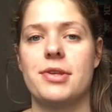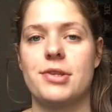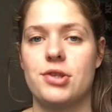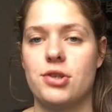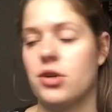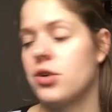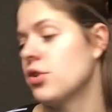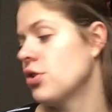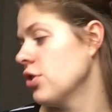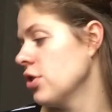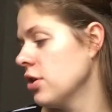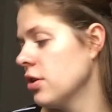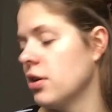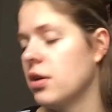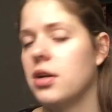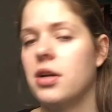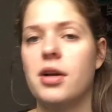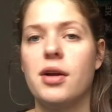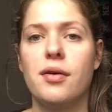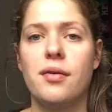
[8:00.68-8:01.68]
the charger
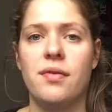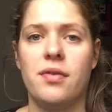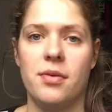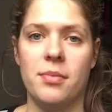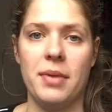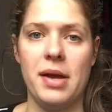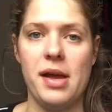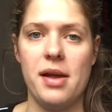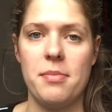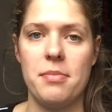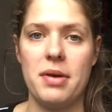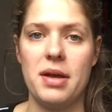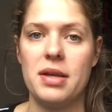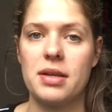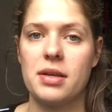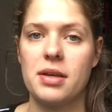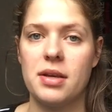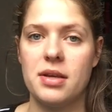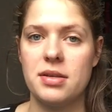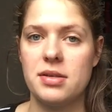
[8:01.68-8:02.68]
for my iPad
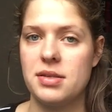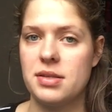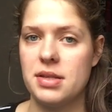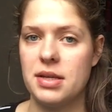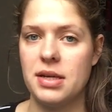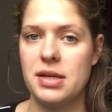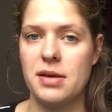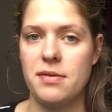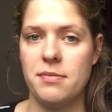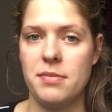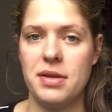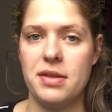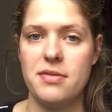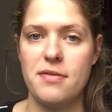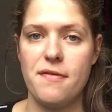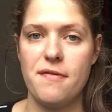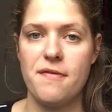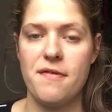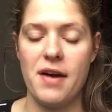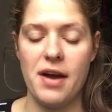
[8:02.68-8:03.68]
because it gave me
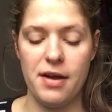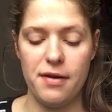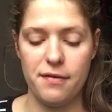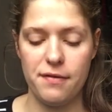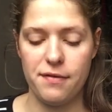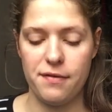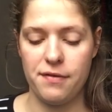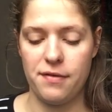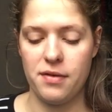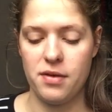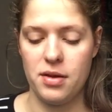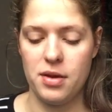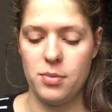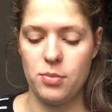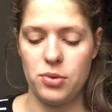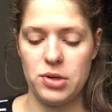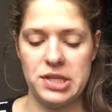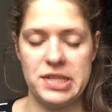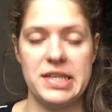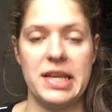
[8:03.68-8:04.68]
the
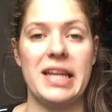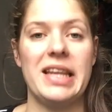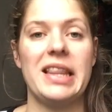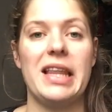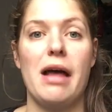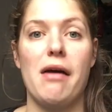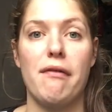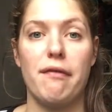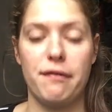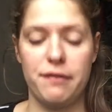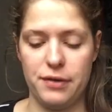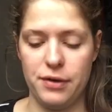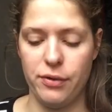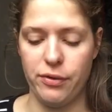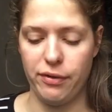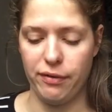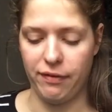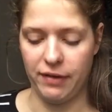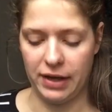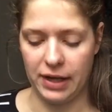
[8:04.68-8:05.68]
5% left
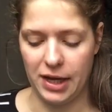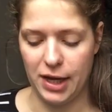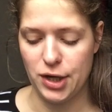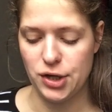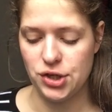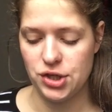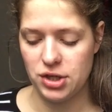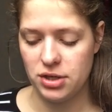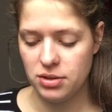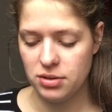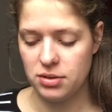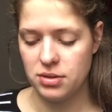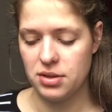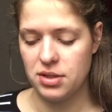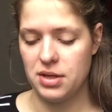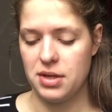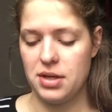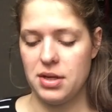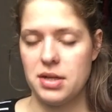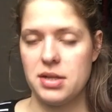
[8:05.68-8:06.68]
notification,
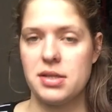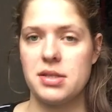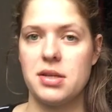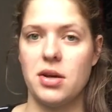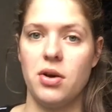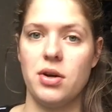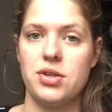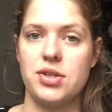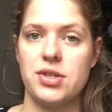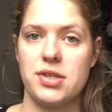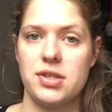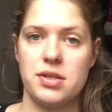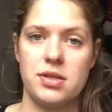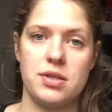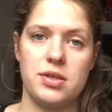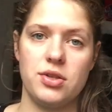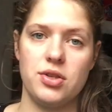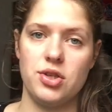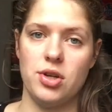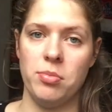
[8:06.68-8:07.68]
so I
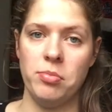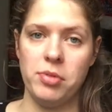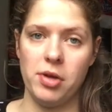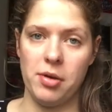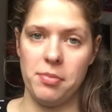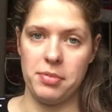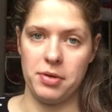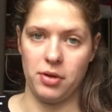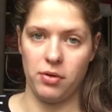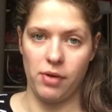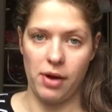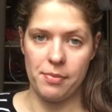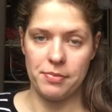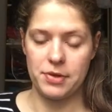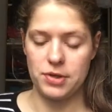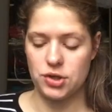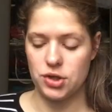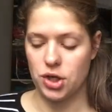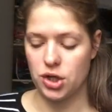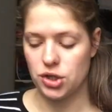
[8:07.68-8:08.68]
just jumped up and grabbed
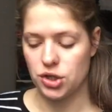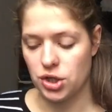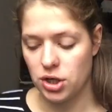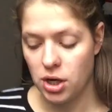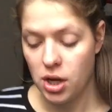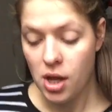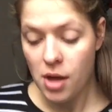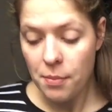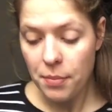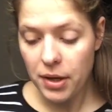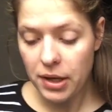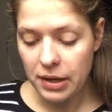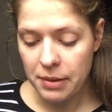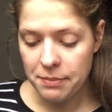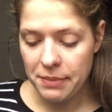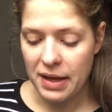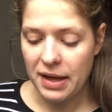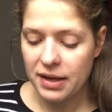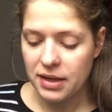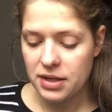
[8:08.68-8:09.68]
the charger. But
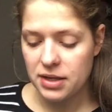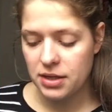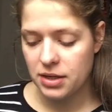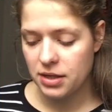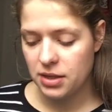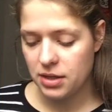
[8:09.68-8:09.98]
I'm back